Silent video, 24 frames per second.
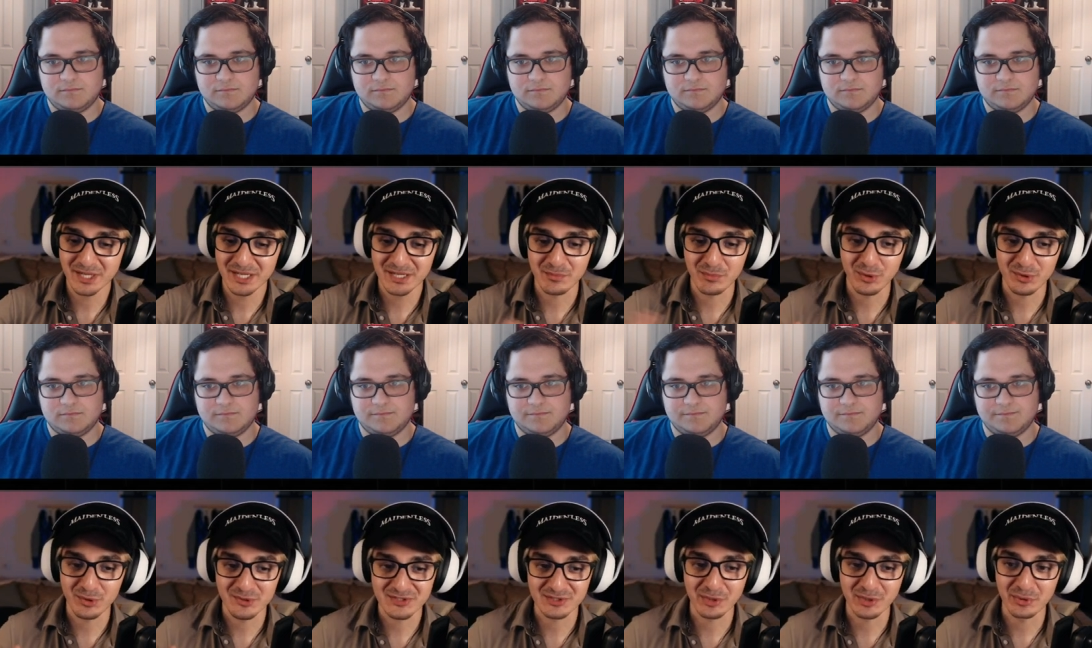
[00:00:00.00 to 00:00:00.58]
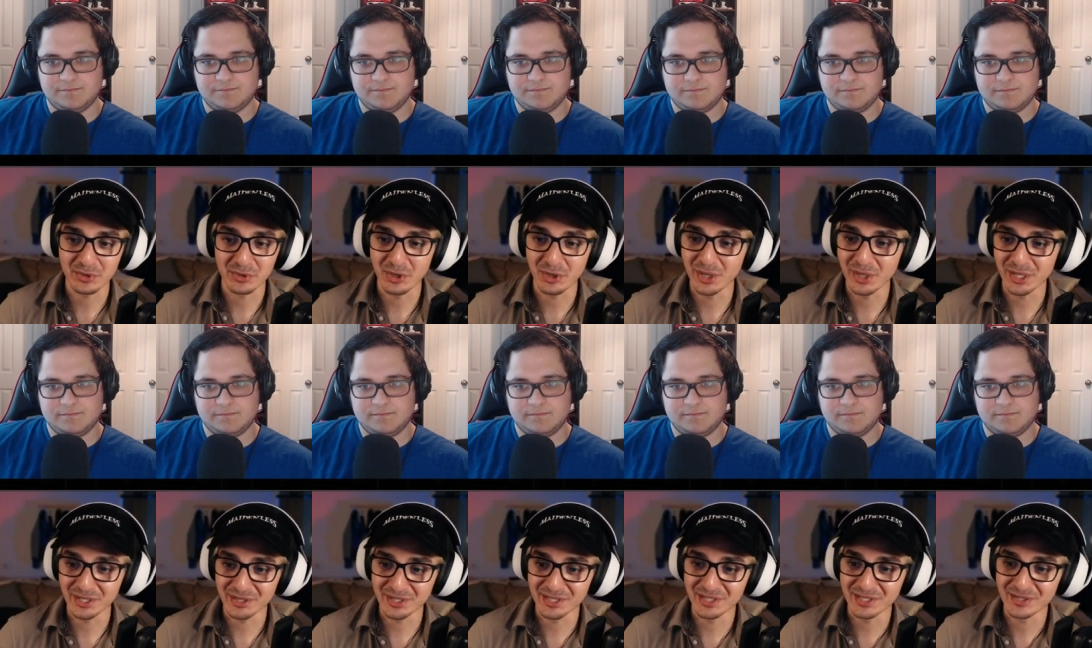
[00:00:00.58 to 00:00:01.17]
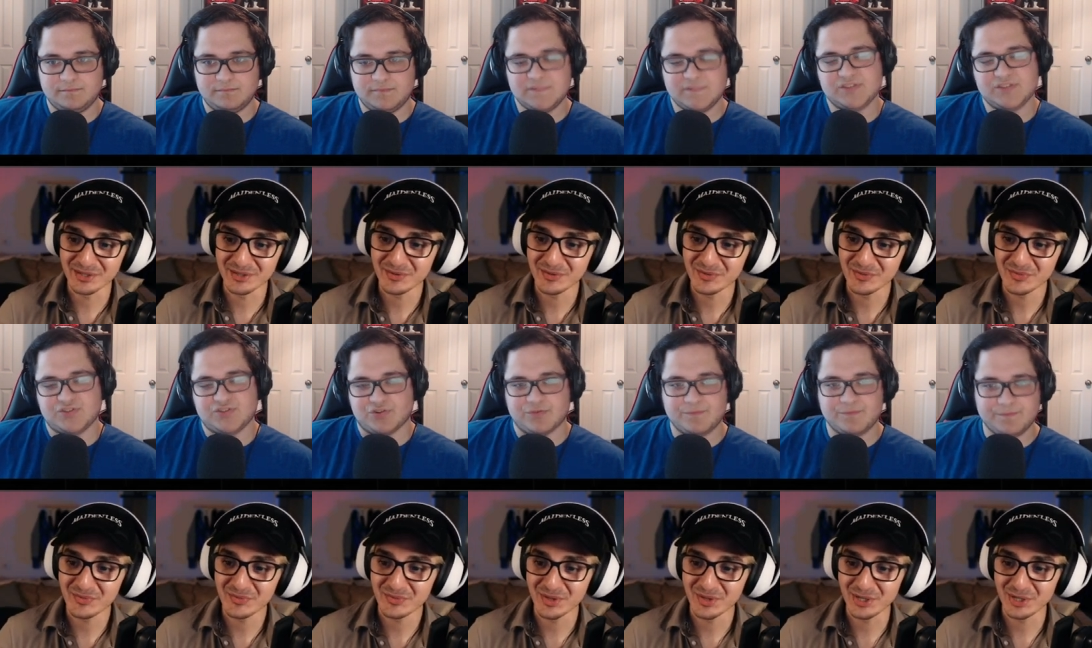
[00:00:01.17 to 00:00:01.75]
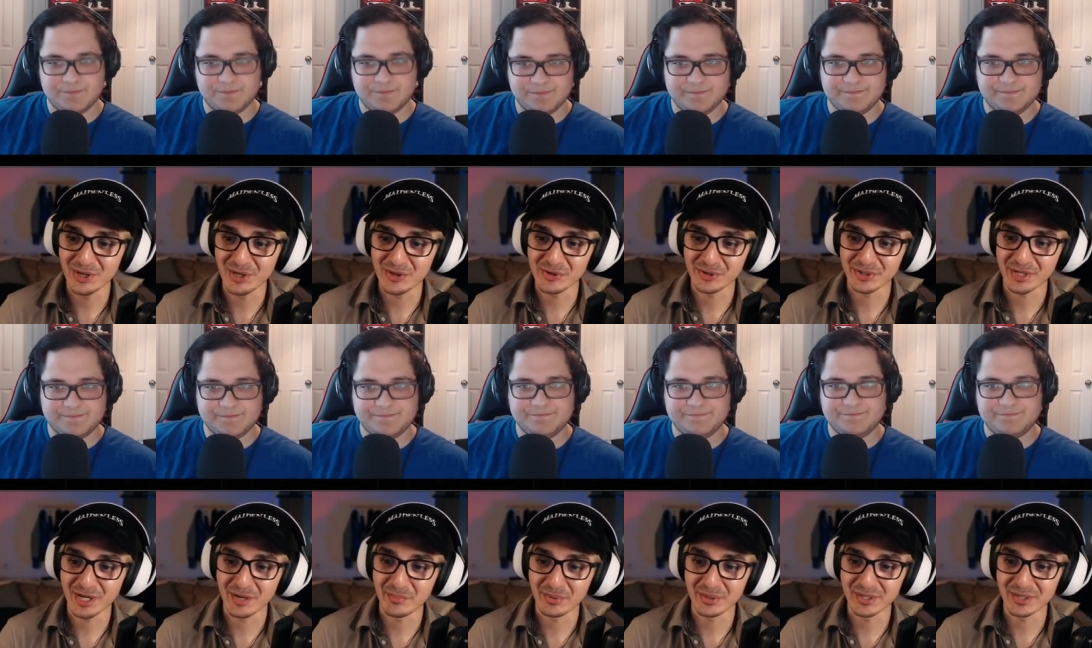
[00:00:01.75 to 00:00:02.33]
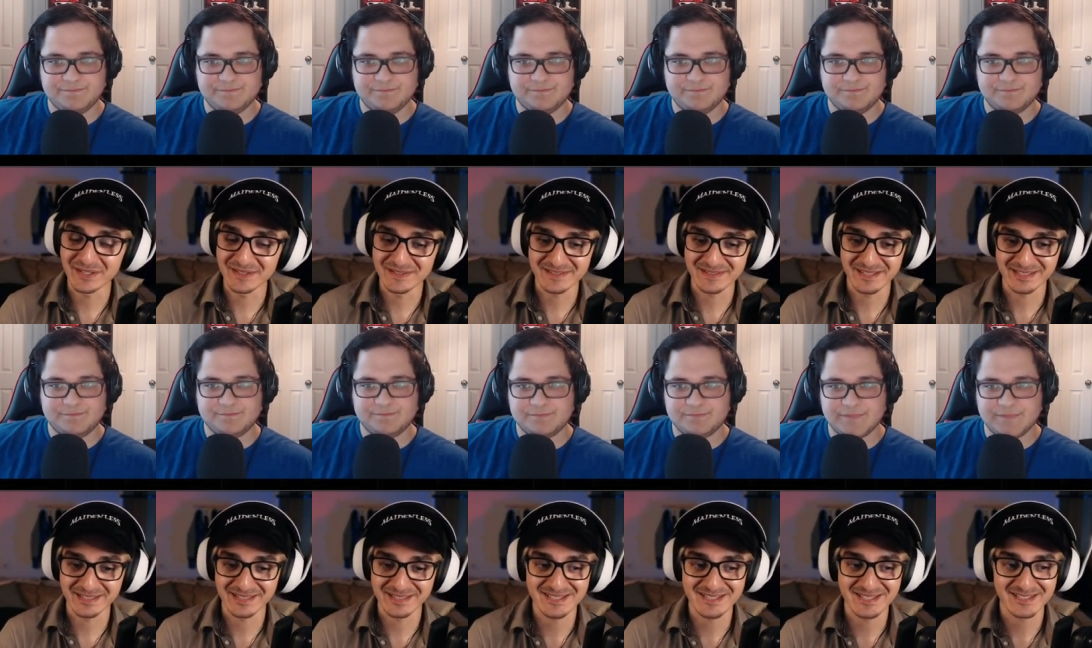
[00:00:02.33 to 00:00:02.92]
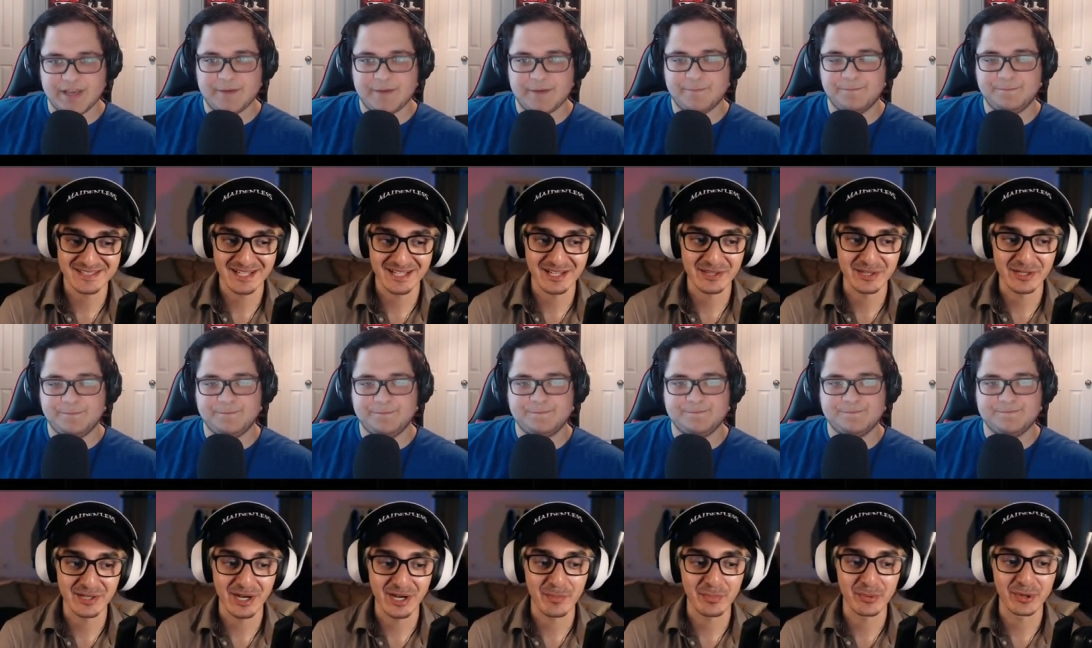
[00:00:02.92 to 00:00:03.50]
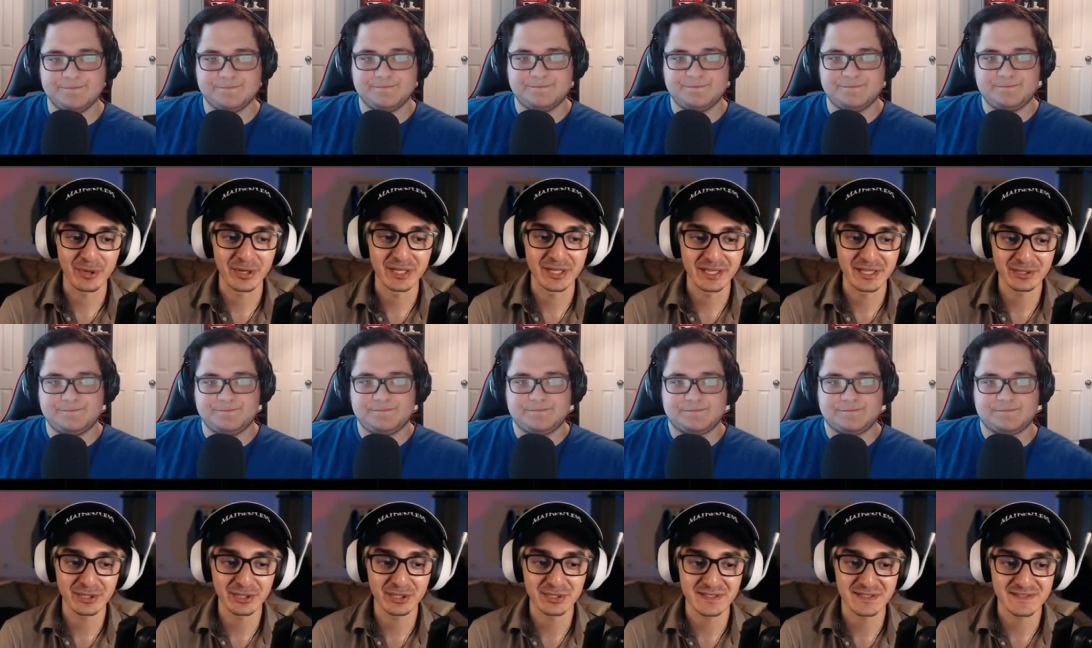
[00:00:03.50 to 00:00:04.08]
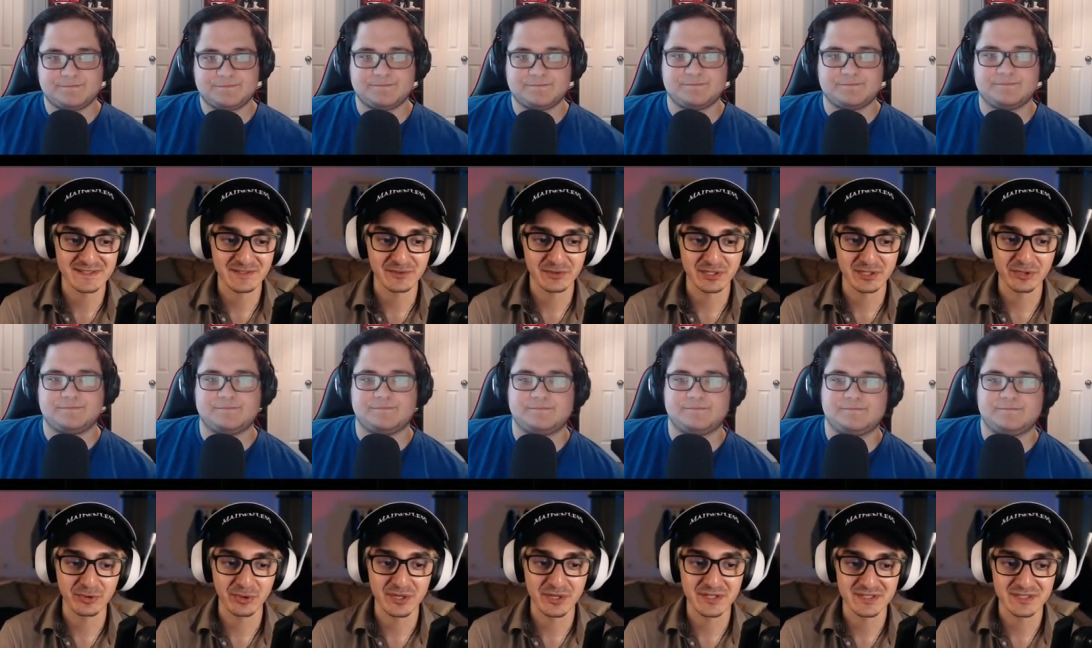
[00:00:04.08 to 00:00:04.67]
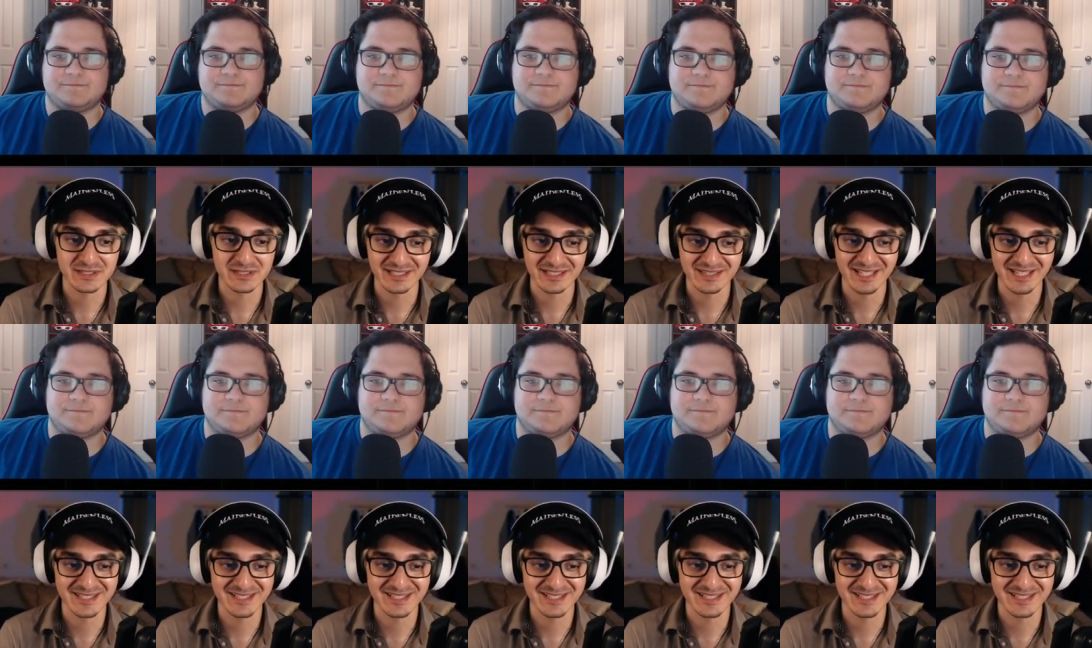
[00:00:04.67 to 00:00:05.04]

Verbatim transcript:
Speaker 1: kind of more slow going than than other companies. Like that's yeah. just how they operate. Like look at Discord integration. Like